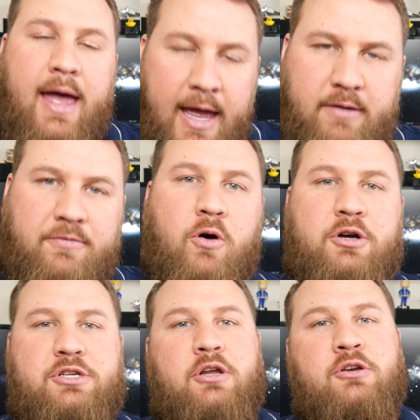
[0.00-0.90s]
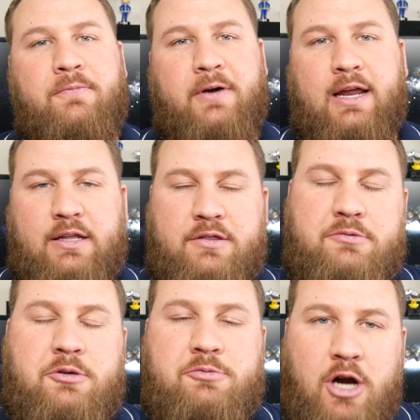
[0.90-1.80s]
and of course, don't forget
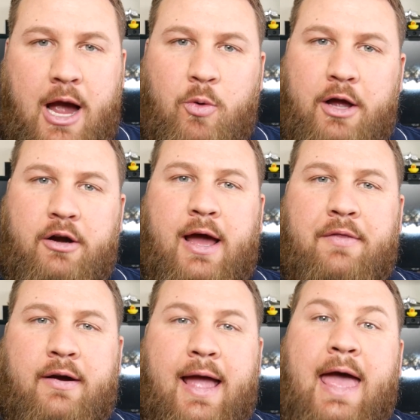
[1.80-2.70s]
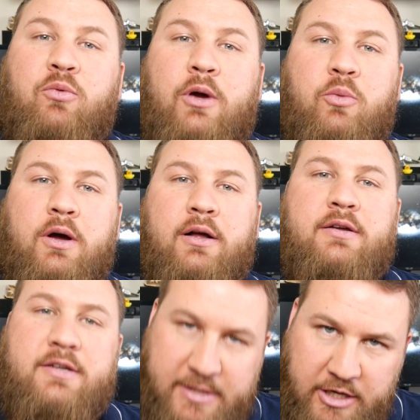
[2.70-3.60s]
to subscribe while you're down there, and we
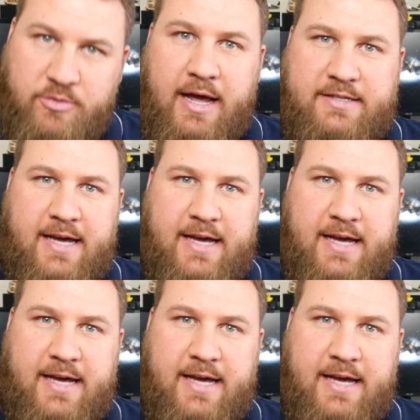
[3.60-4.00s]
will see you next